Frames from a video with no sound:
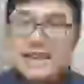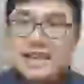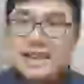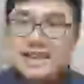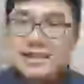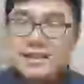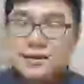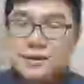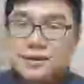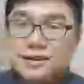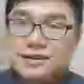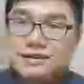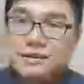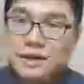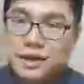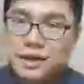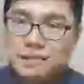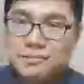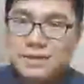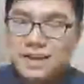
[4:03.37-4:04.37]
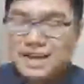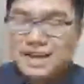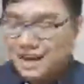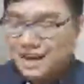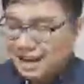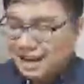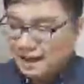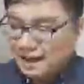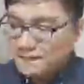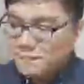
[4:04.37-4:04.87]
later on, no, kayong
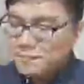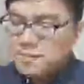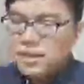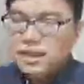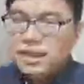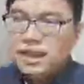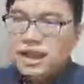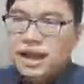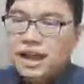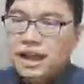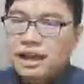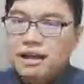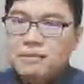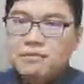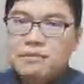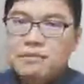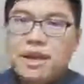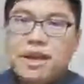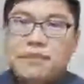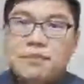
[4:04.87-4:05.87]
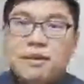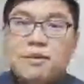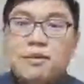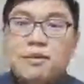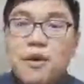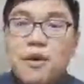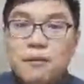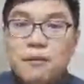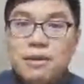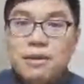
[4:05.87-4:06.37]
mag-alala. Now
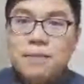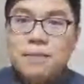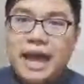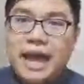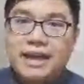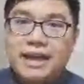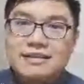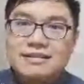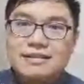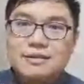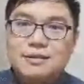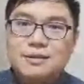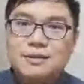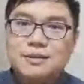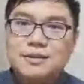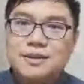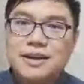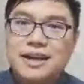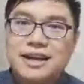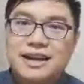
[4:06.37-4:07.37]
going back to